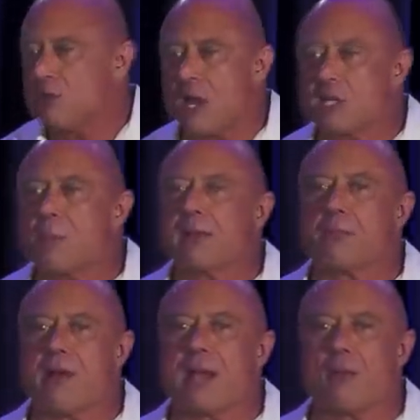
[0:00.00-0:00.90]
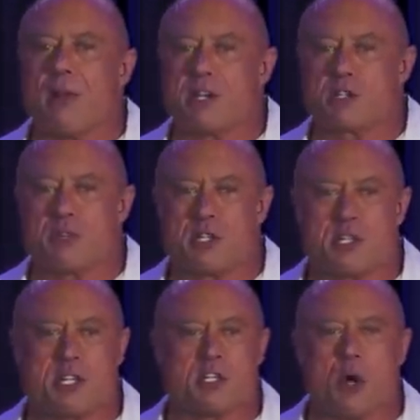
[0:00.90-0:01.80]
Talks about the bridal registry. She
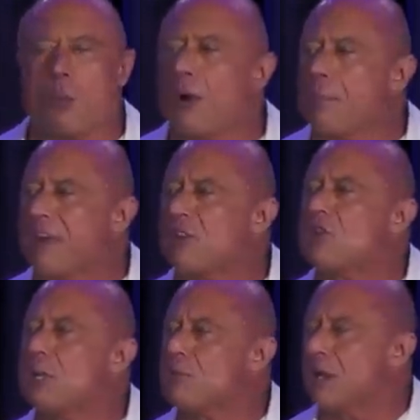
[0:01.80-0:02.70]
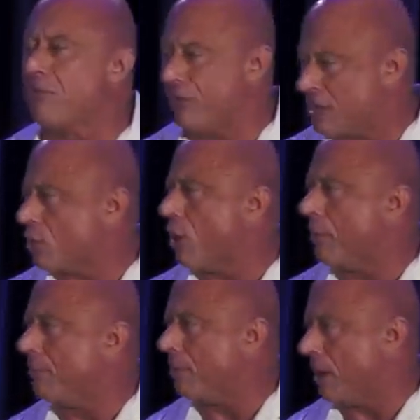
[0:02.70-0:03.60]
says, don't worry about the cheap stuff. That's all
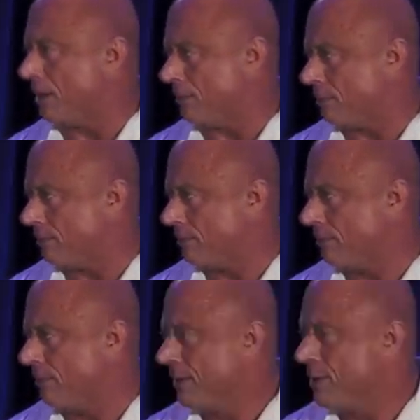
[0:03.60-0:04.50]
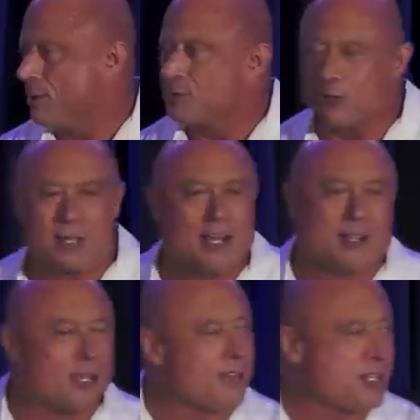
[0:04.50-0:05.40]
been bought. So
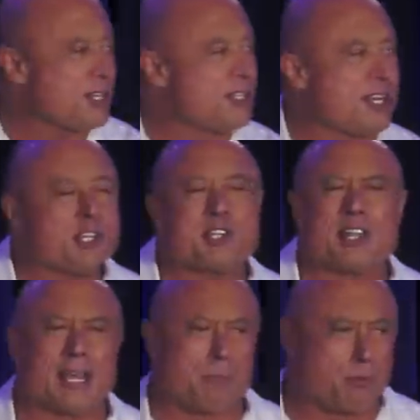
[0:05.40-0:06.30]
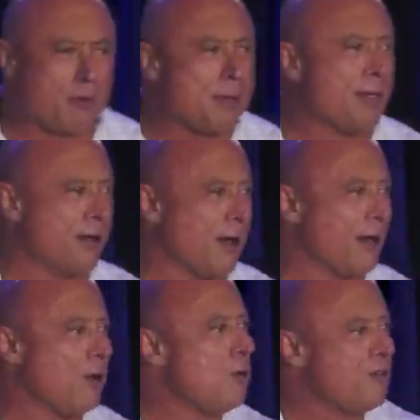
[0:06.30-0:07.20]
this is like a prima
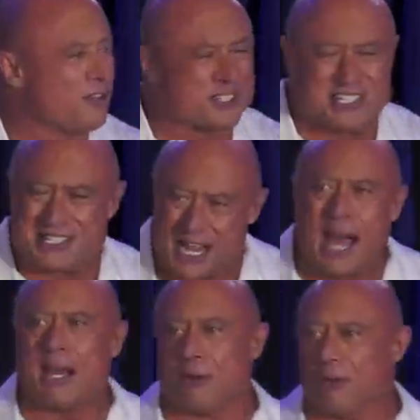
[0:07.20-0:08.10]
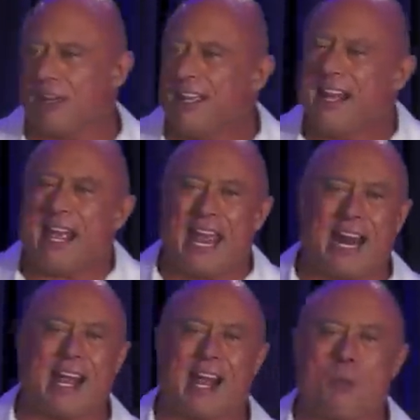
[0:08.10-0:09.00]
donna who feels entitled. And
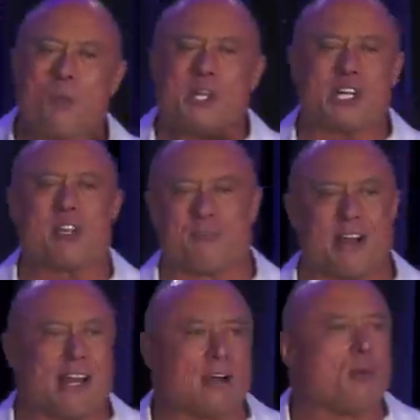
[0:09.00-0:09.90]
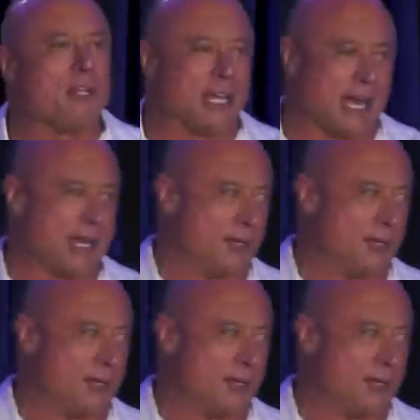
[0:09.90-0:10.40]
I wish I could find out who the guy